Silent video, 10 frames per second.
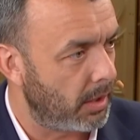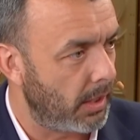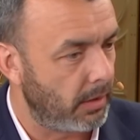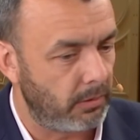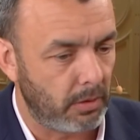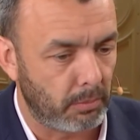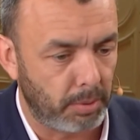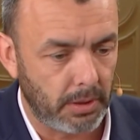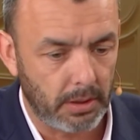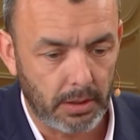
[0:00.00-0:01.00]
cloud to
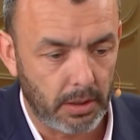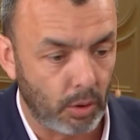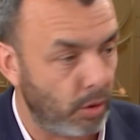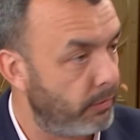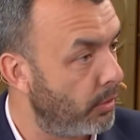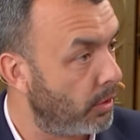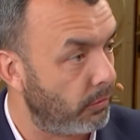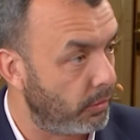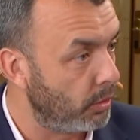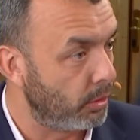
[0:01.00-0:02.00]
completely
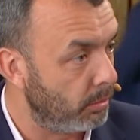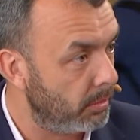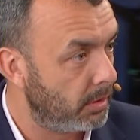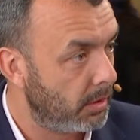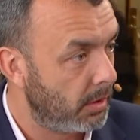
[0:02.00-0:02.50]
overconsume.